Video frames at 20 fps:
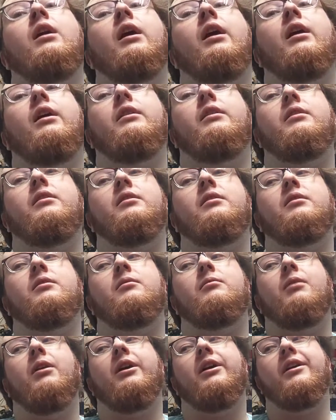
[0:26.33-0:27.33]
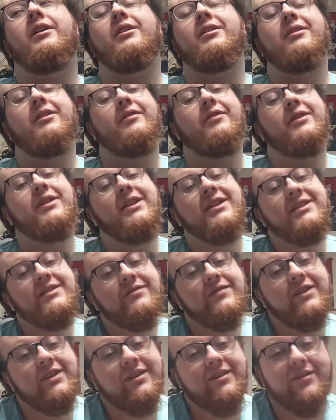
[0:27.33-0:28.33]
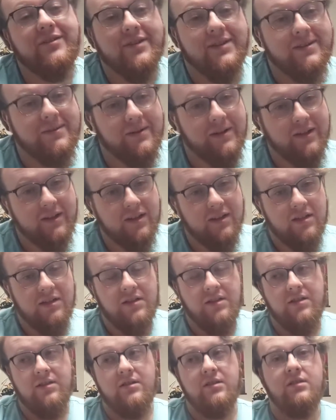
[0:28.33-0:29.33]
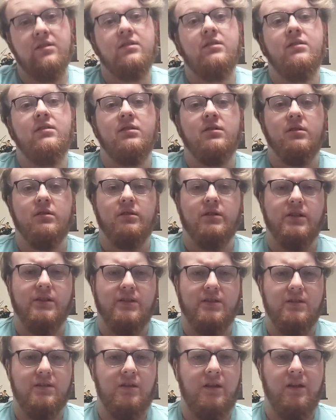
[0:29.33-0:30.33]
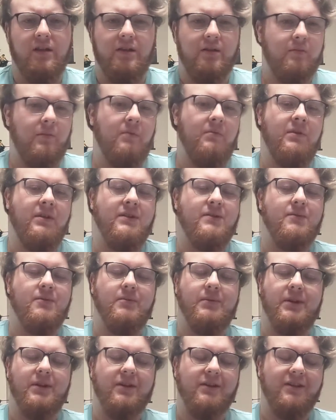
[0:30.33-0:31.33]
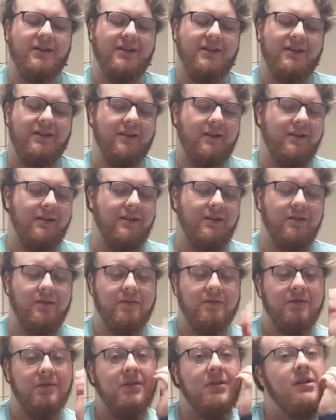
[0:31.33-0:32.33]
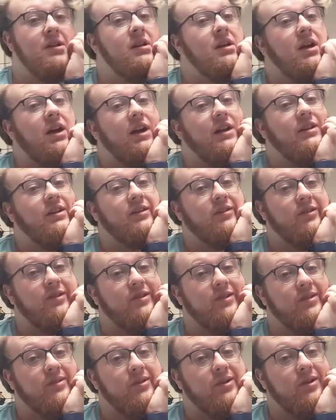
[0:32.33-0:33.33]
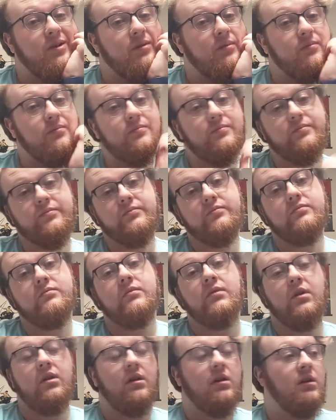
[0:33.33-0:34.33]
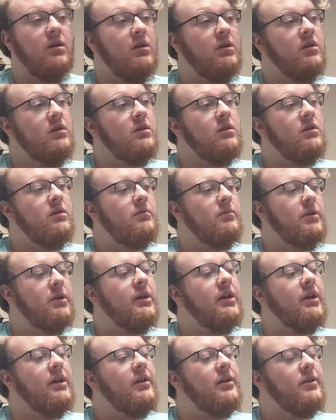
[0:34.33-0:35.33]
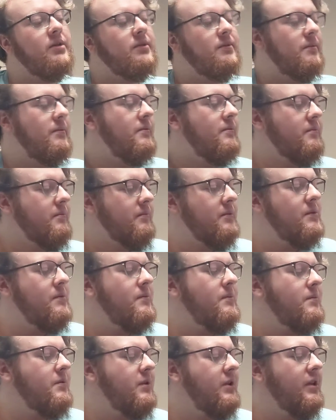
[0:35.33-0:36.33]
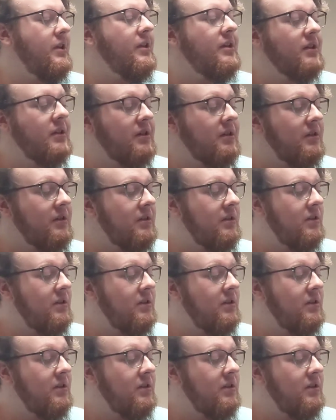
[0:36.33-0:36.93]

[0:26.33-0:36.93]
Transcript: And why I don't have a decent video for this week. Or at least, I don't know, maybe this will be cut. I generally don't know. But yeah, it's been